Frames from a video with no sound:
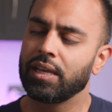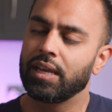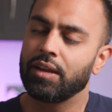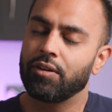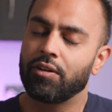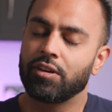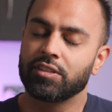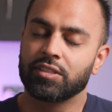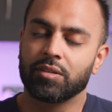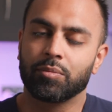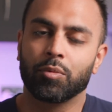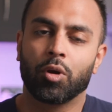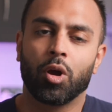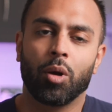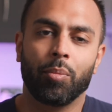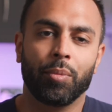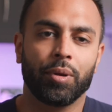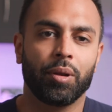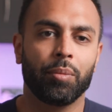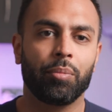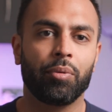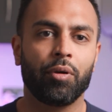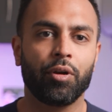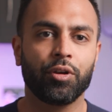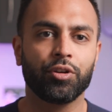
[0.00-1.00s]
here are some
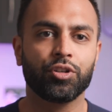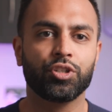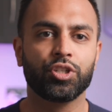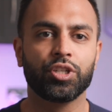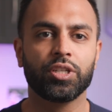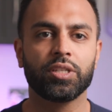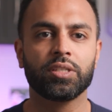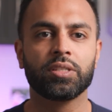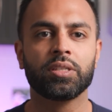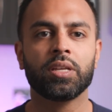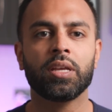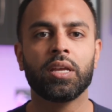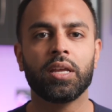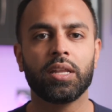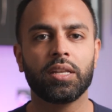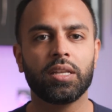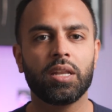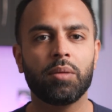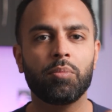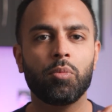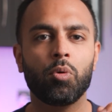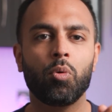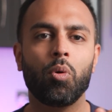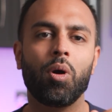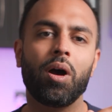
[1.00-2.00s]
common approaches.
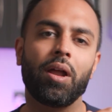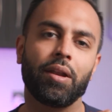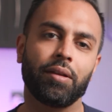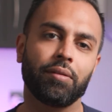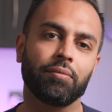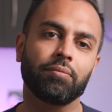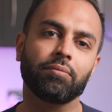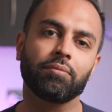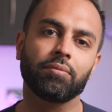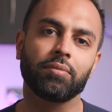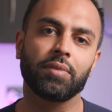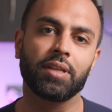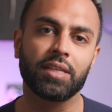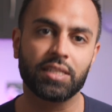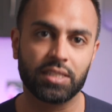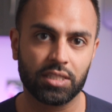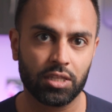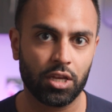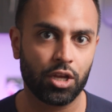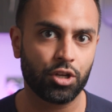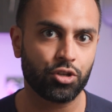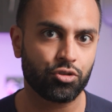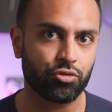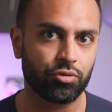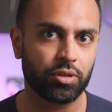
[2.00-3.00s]
Number one is
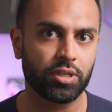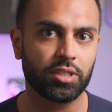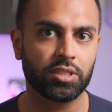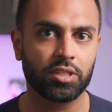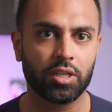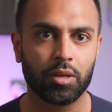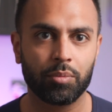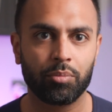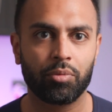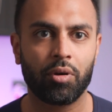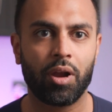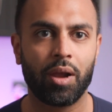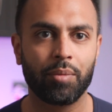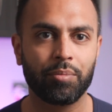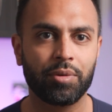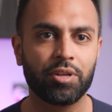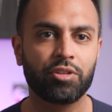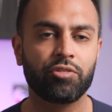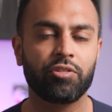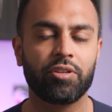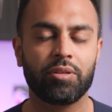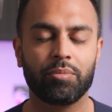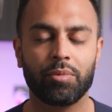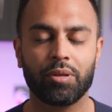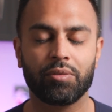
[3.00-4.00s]
surgery. So the primary
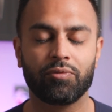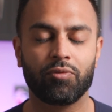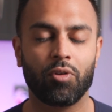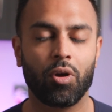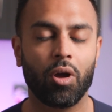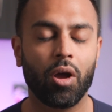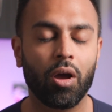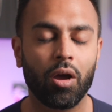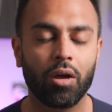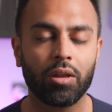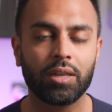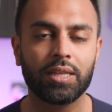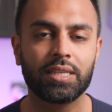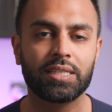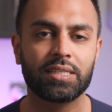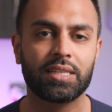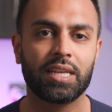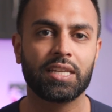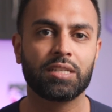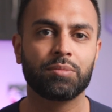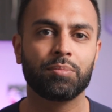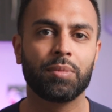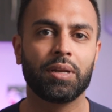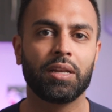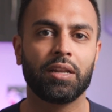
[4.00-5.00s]
treatment for early
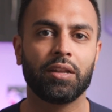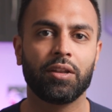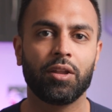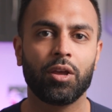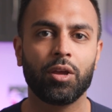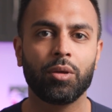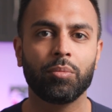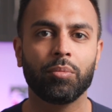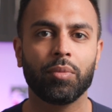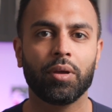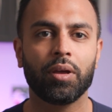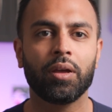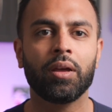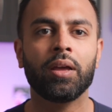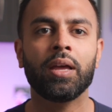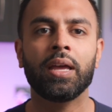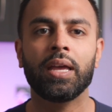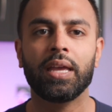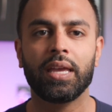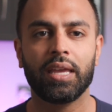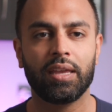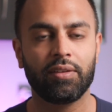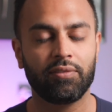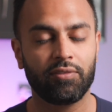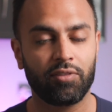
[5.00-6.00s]
stage melanoma
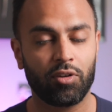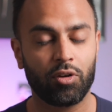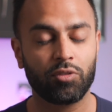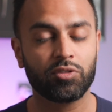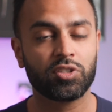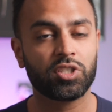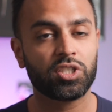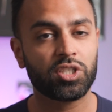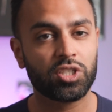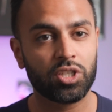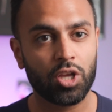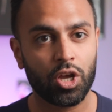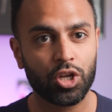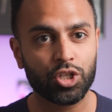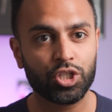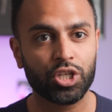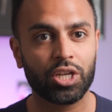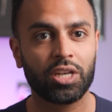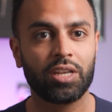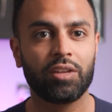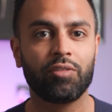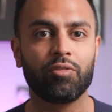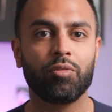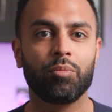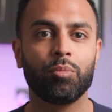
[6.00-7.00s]
involves
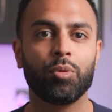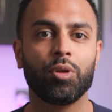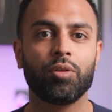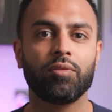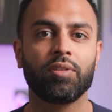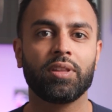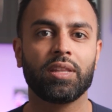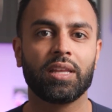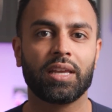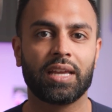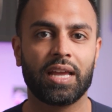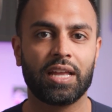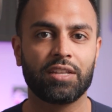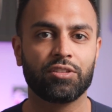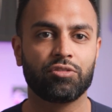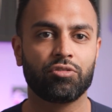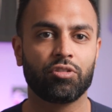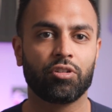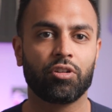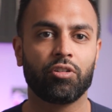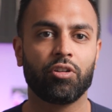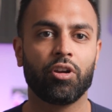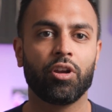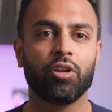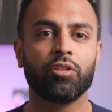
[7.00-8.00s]
surgically removing the
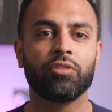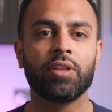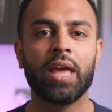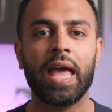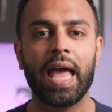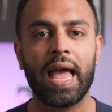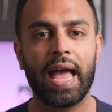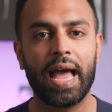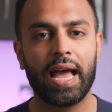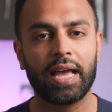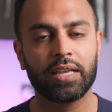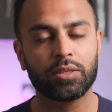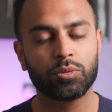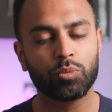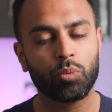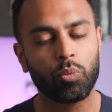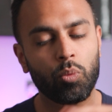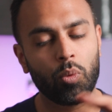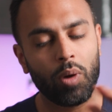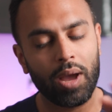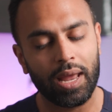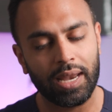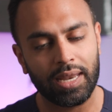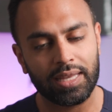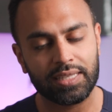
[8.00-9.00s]
cancer growth as
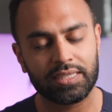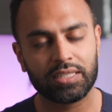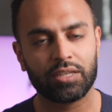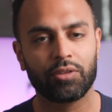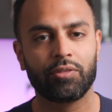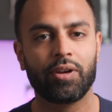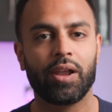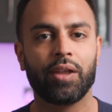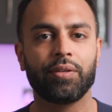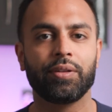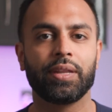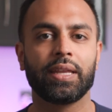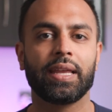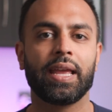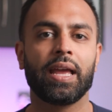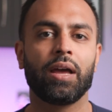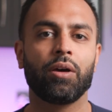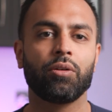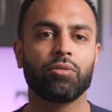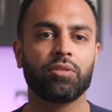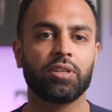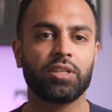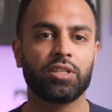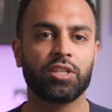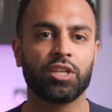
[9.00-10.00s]
well as surrounding
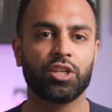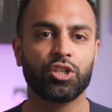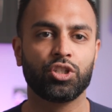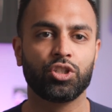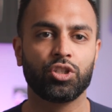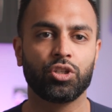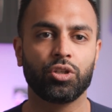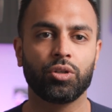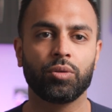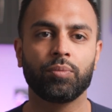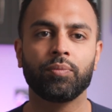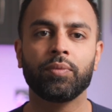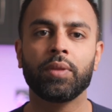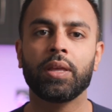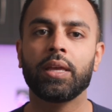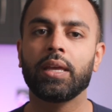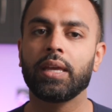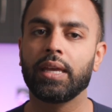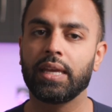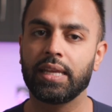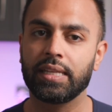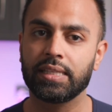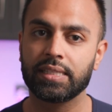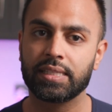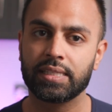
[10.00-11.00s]
healthy tissue.
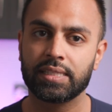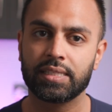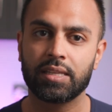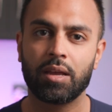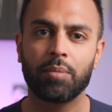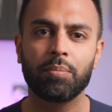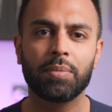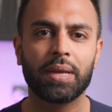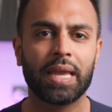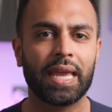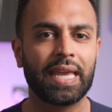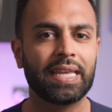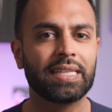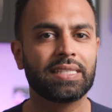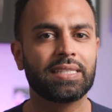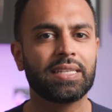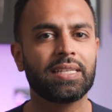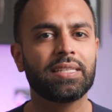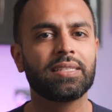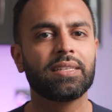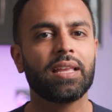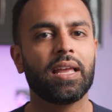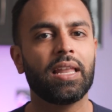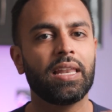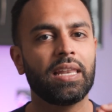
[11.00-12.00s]
In some
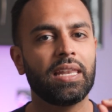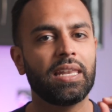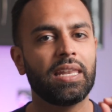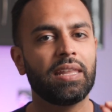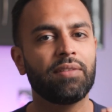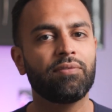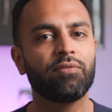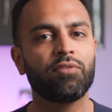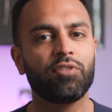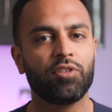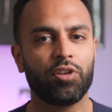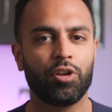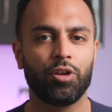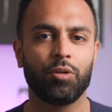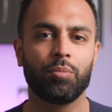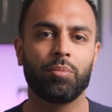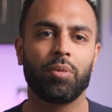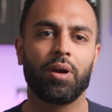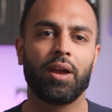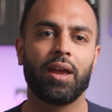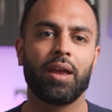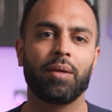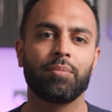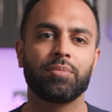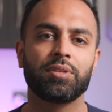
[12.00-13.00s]
cases, a lymph node
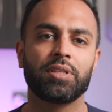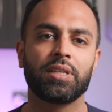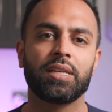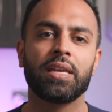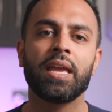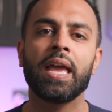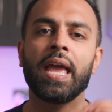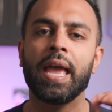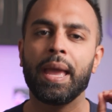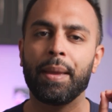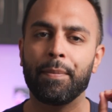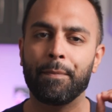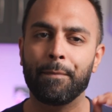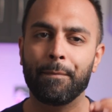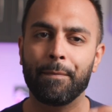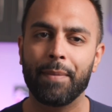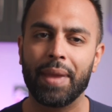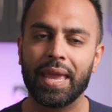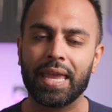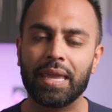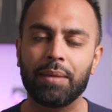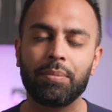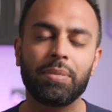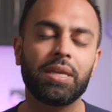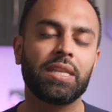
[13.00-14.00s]
biopsy
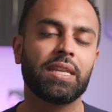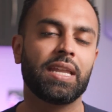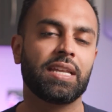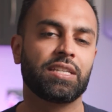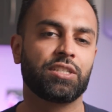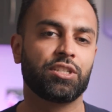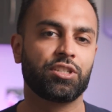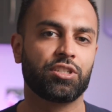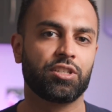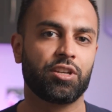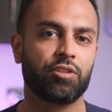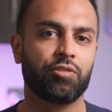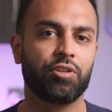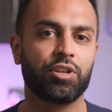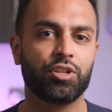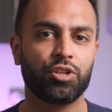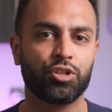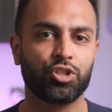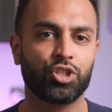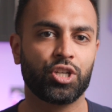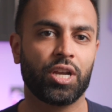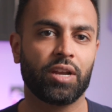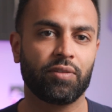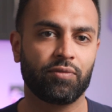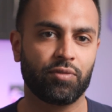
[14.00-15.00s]
may be necessary
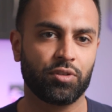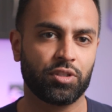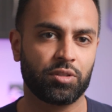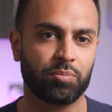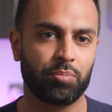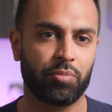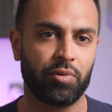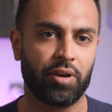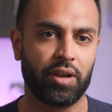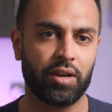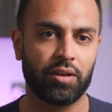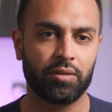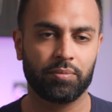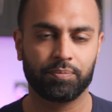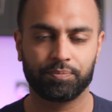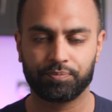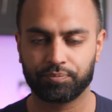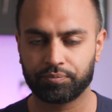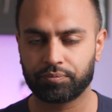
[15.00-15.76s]
to check for spread.